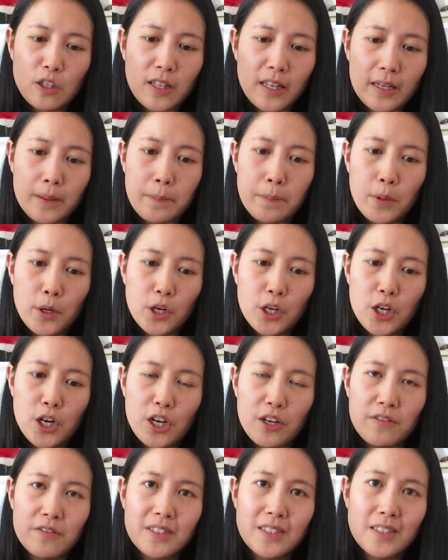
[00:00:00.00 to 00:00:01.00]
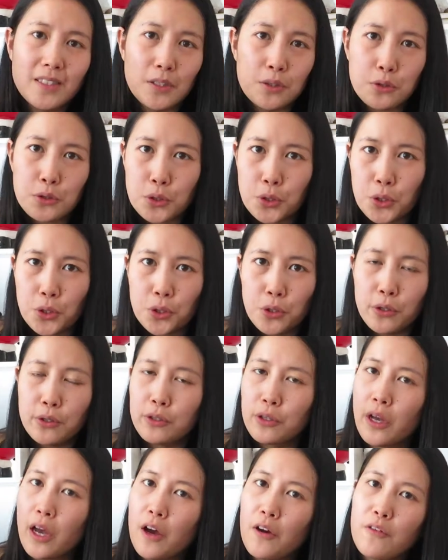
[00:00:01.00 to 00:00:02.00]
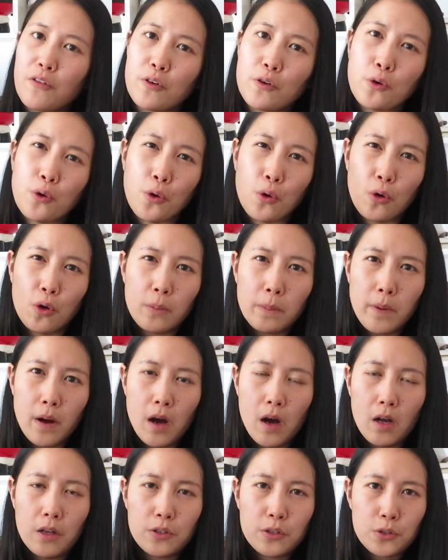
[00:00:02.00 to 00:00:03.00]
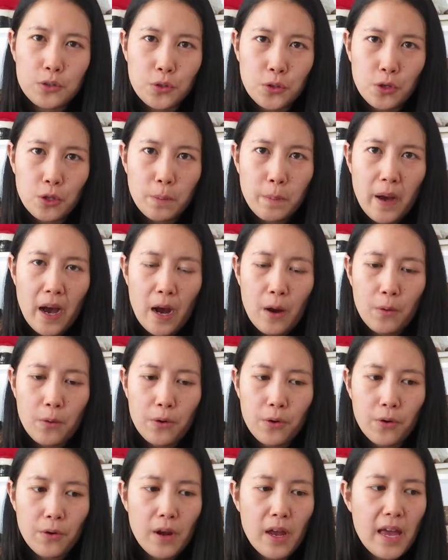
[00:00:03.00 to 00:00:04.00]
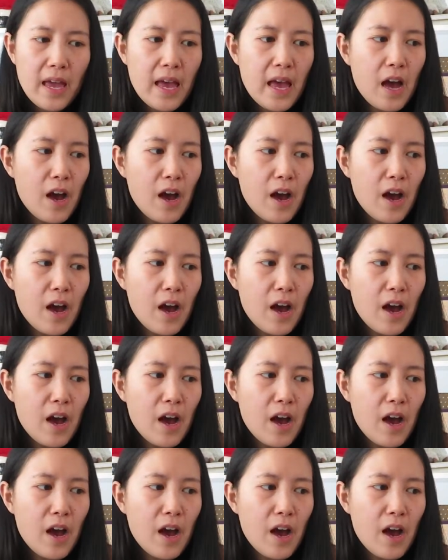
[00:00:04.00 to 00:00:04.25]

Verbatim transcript: like book of sisterhood, of girl bond, girl power,